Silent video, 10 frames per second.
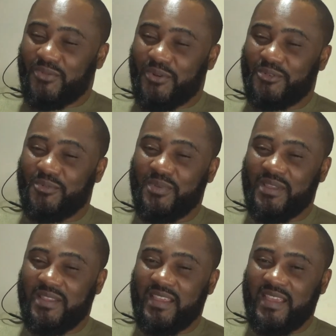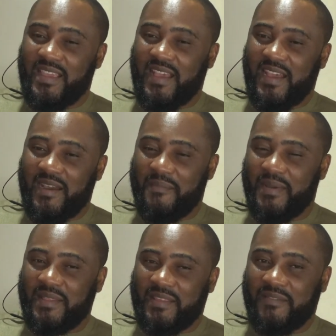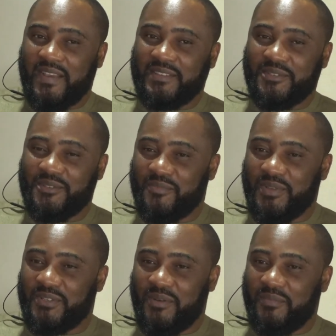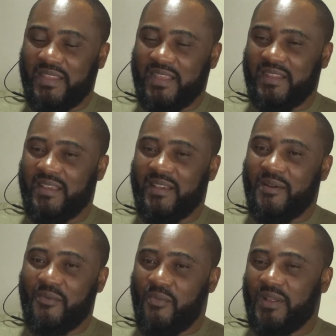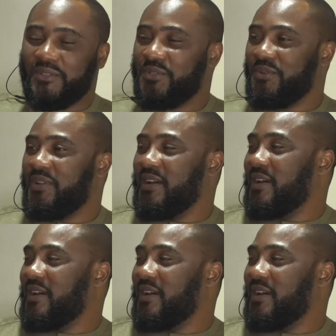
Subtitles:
network should be the metaverse should be something one should